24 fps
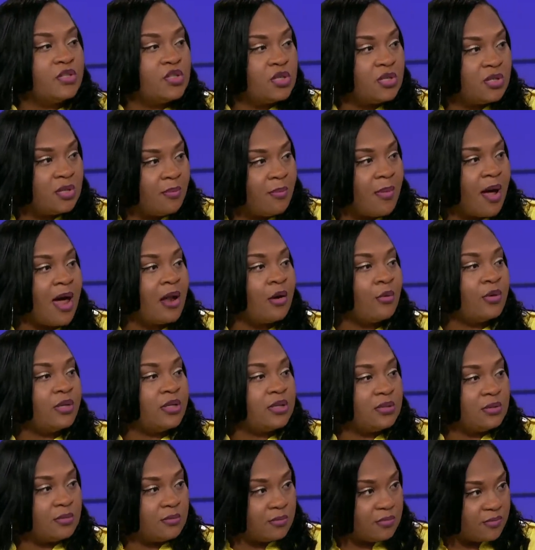to the
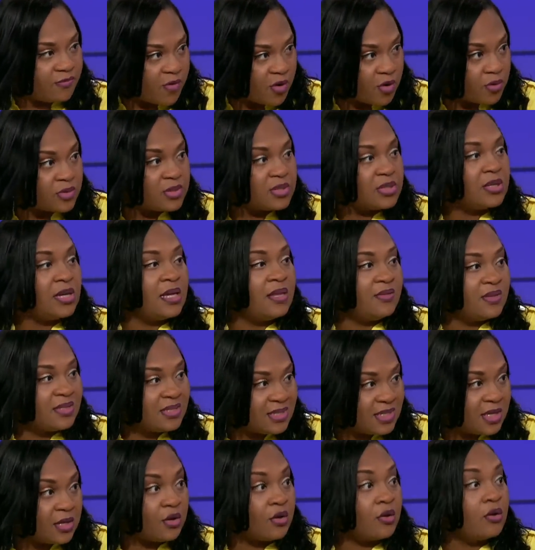moderate folks in the
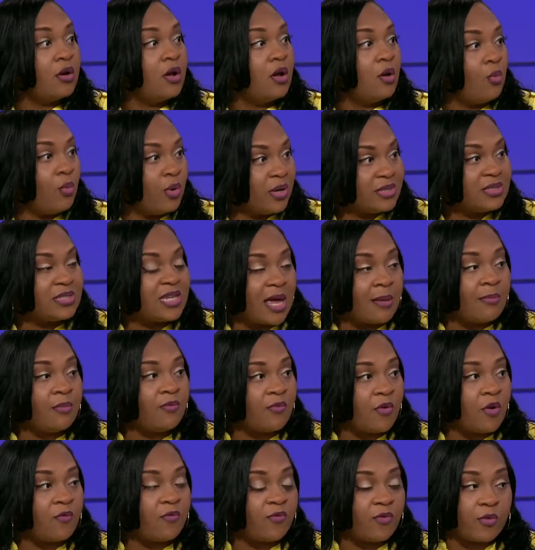center when it's time
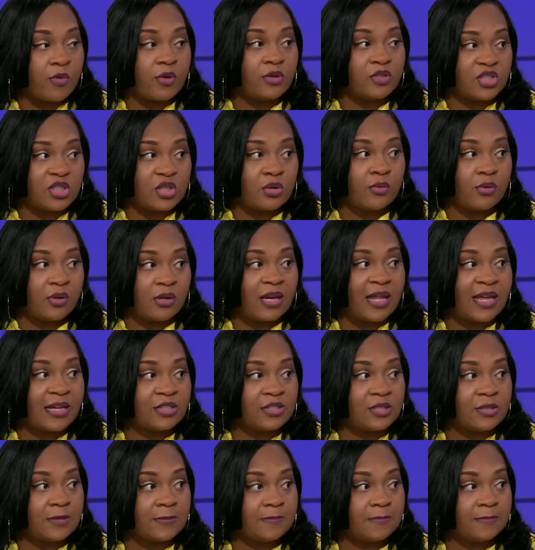to vote for a general election?